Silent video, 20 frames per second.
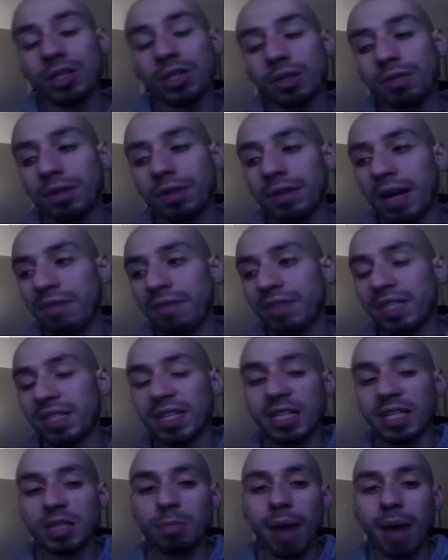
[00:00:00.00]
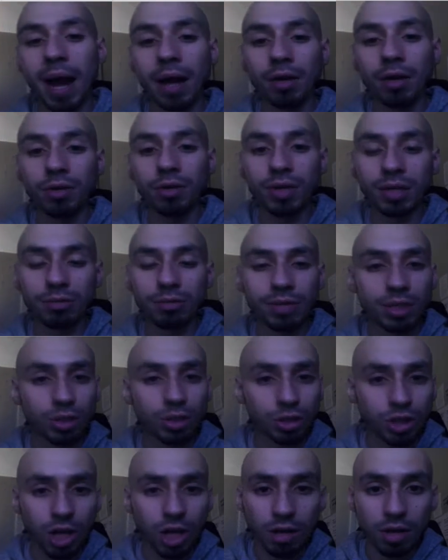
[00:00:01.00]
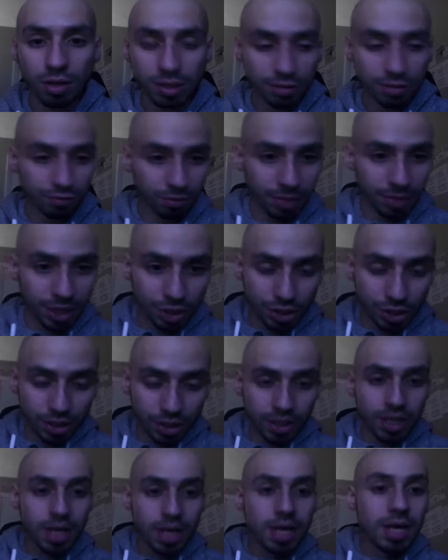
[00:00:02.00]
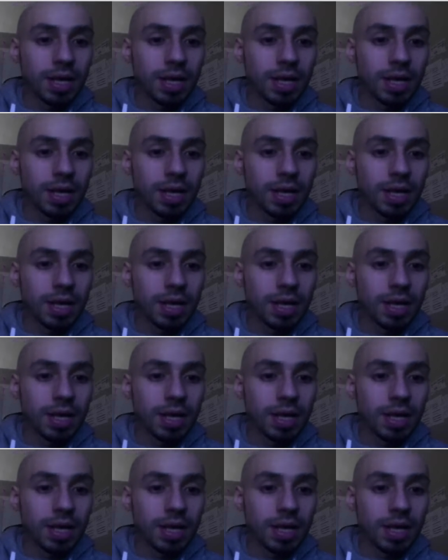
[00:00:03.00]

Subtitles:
So if it's an expired, you can research all this information